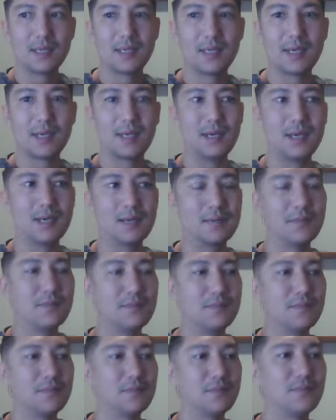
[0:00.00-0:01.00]

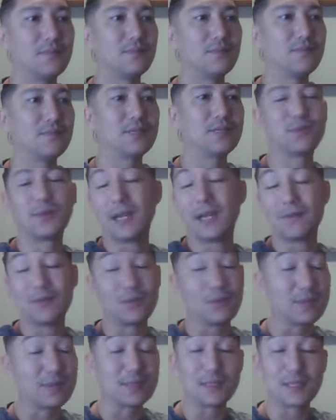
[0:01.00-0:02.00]
um, between
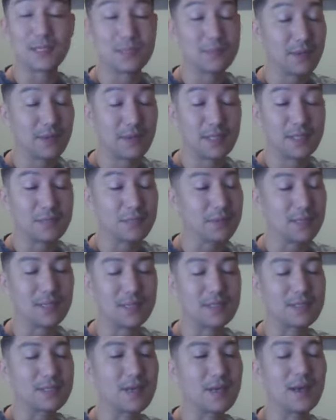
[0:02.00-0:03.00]
everyone's experience, but
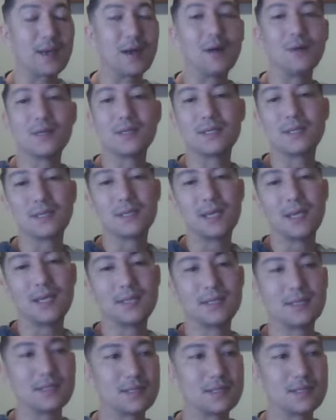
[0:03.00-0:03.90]
that's not always the case.